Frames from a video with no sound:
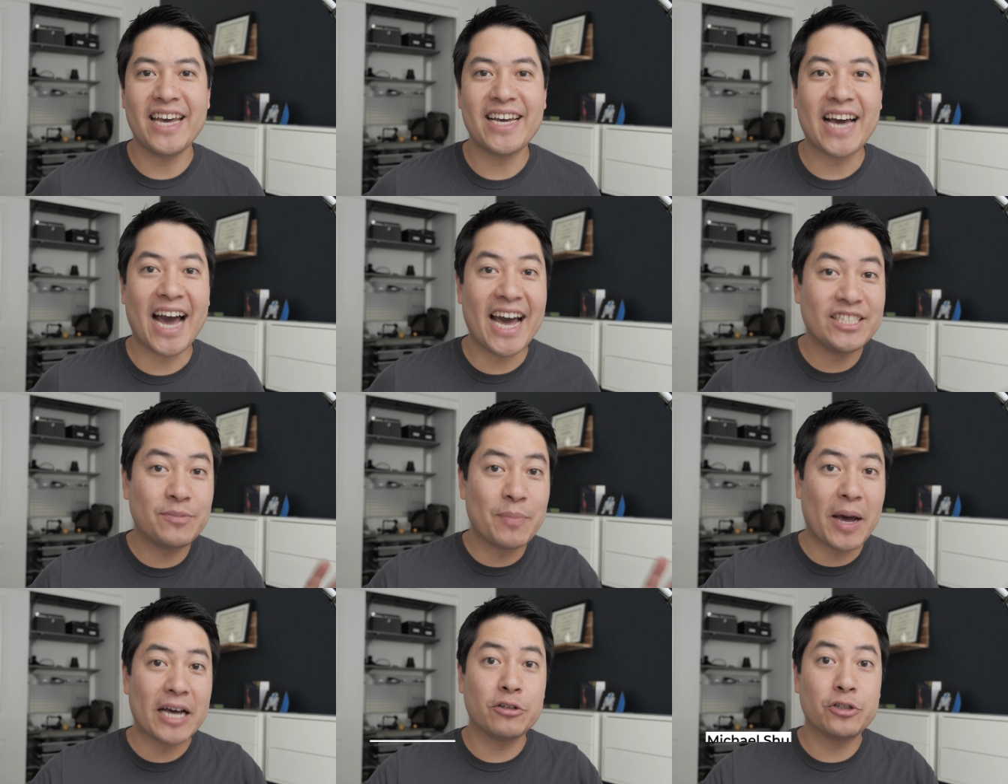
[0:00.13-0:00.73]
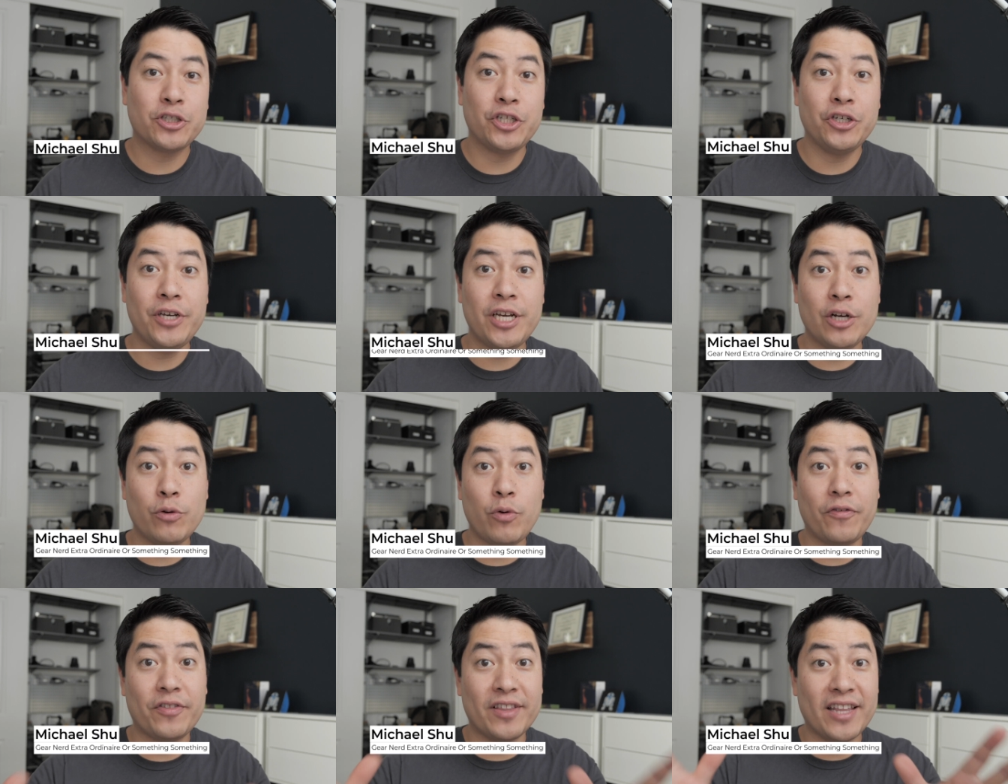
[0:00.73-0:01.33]
Hey guys, Michael Hsu
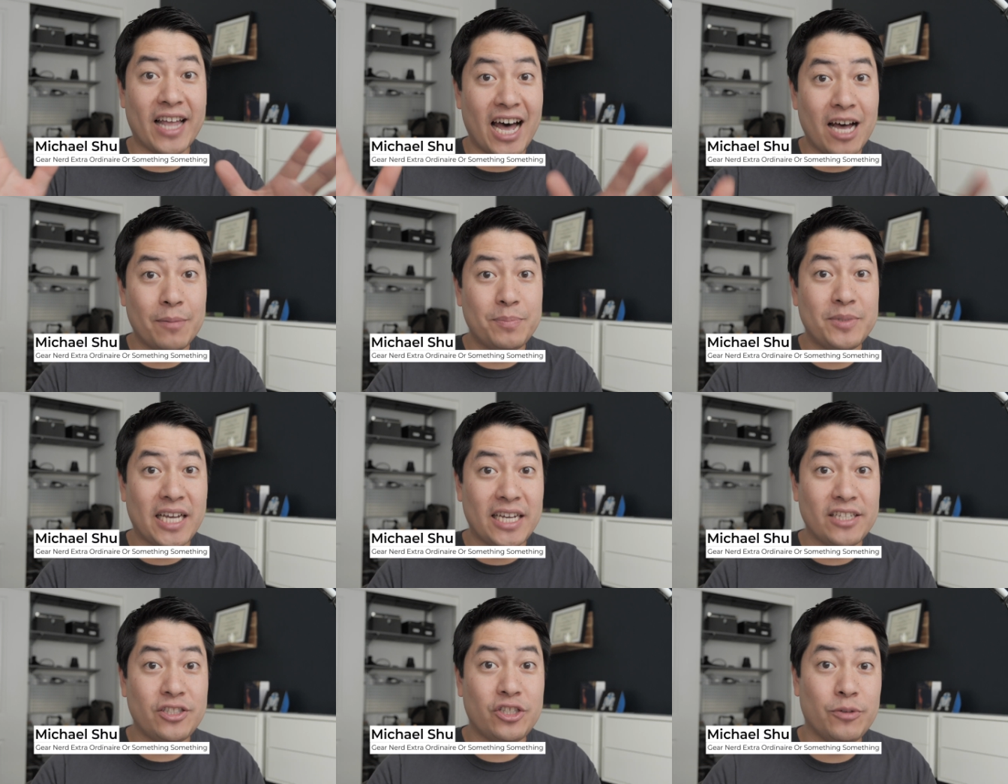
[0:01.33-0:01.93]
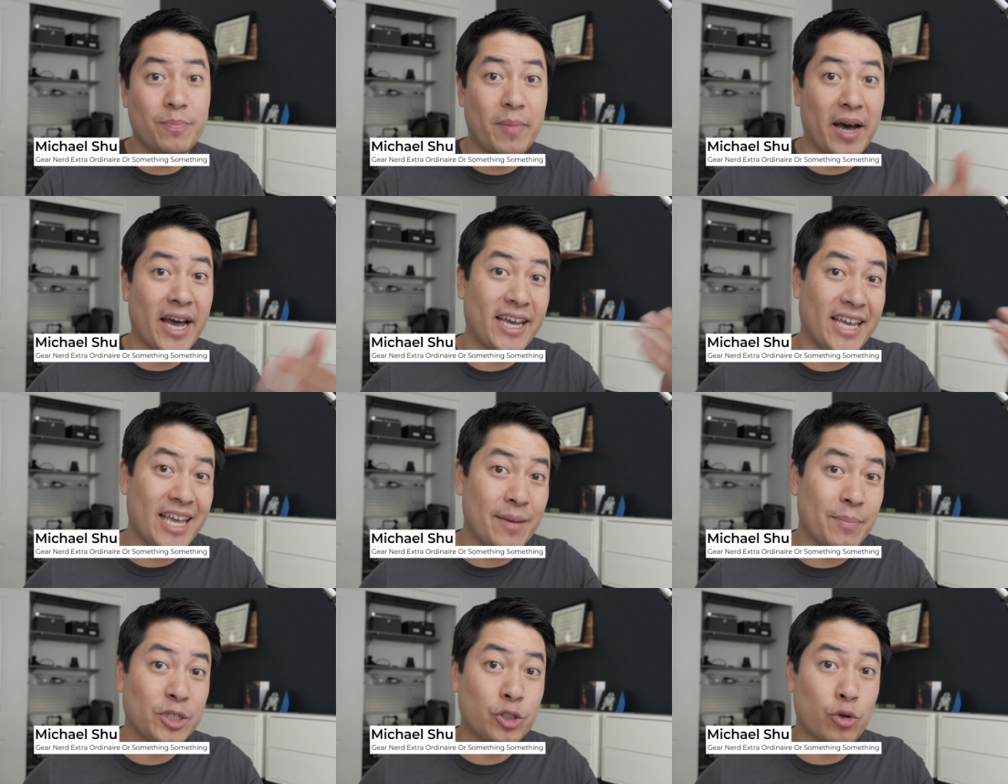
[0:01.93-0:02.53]
here with an update to
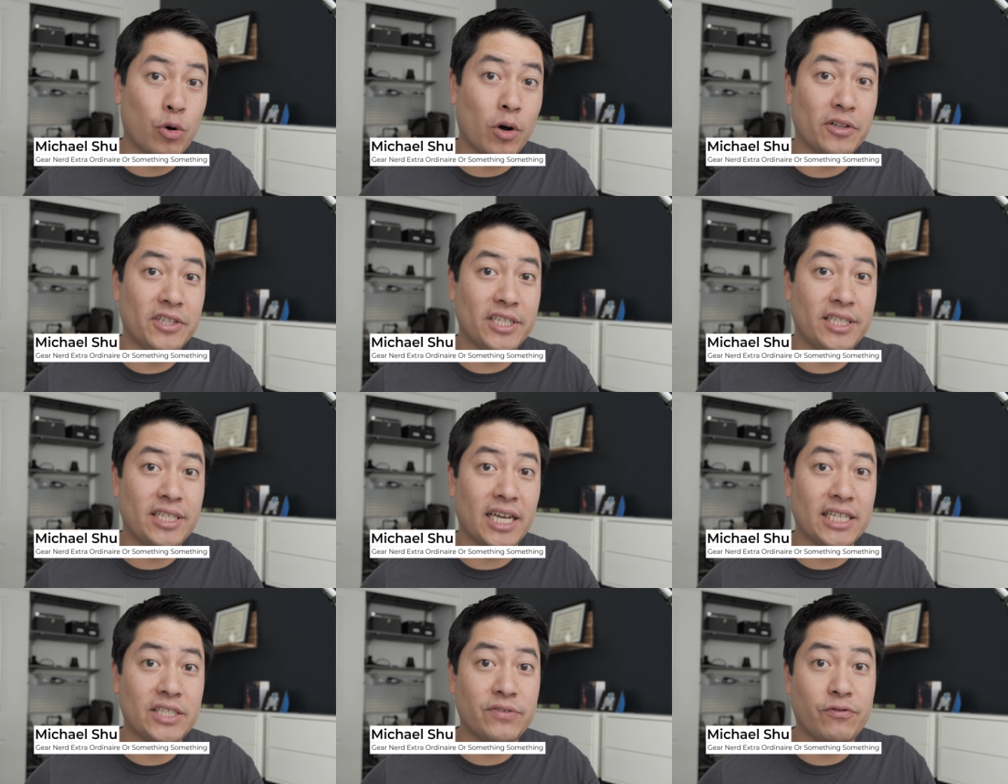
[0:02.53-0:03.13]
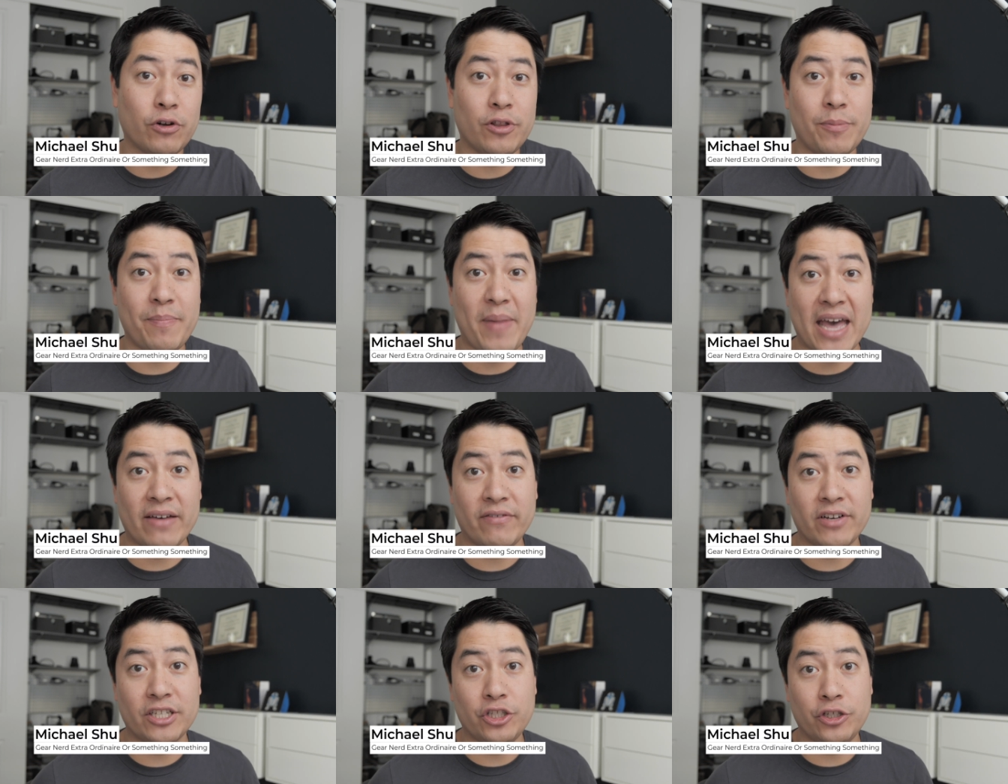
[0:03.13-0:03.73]
my image quality test for the
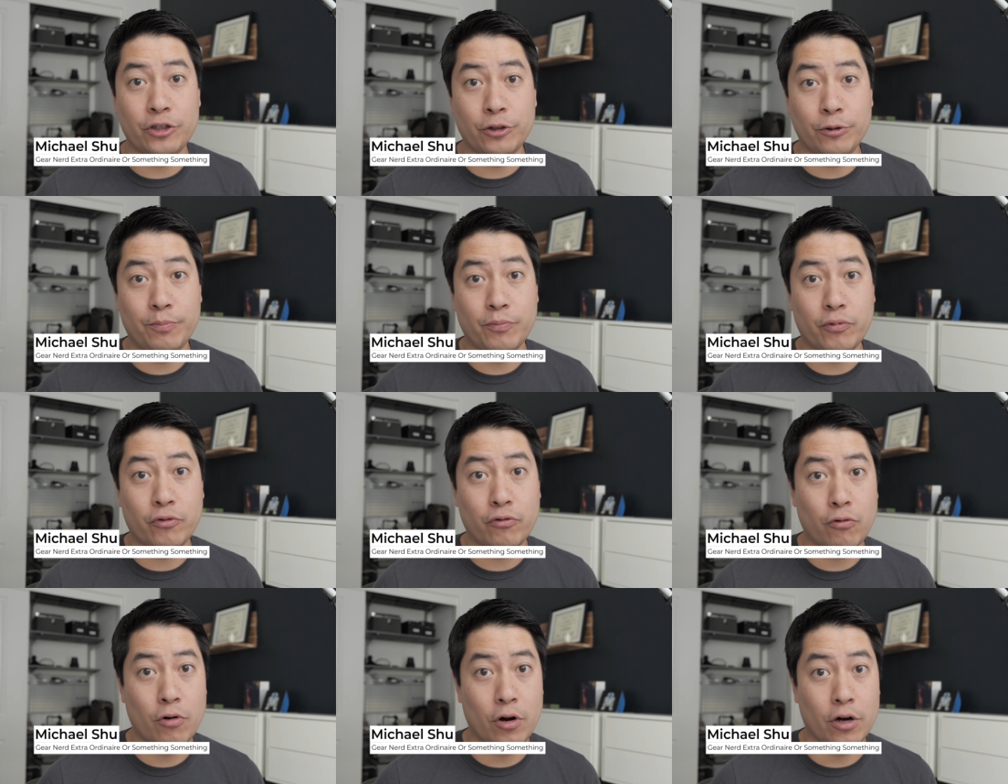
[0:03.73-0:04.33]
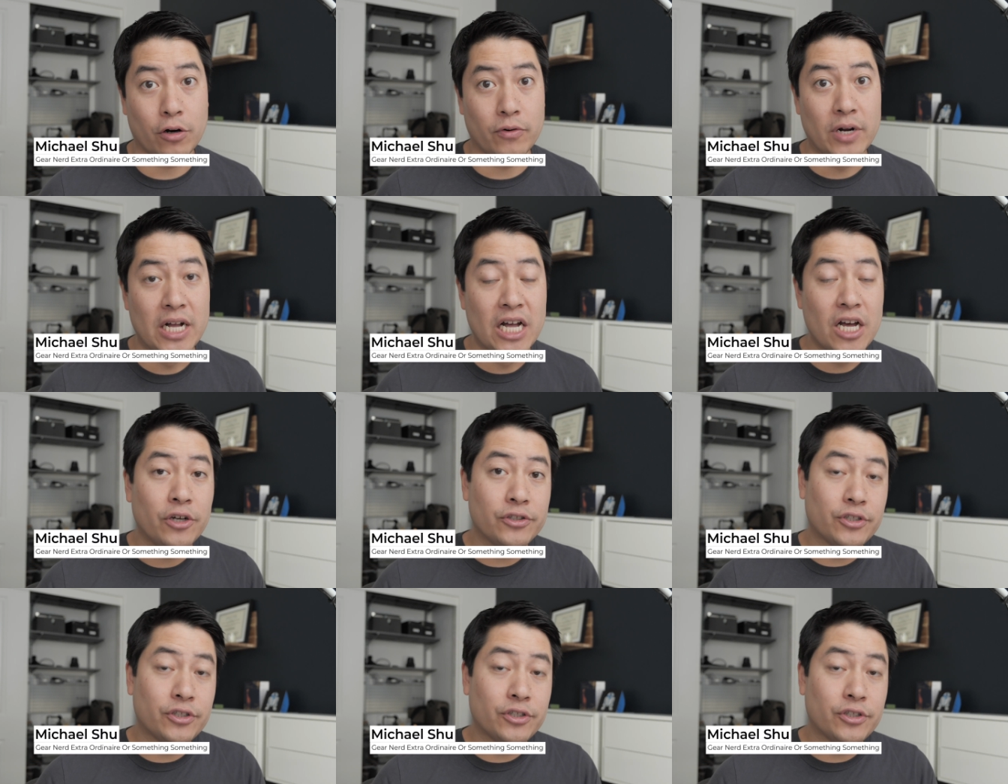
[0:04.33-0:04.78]
Mavic 2 Pro.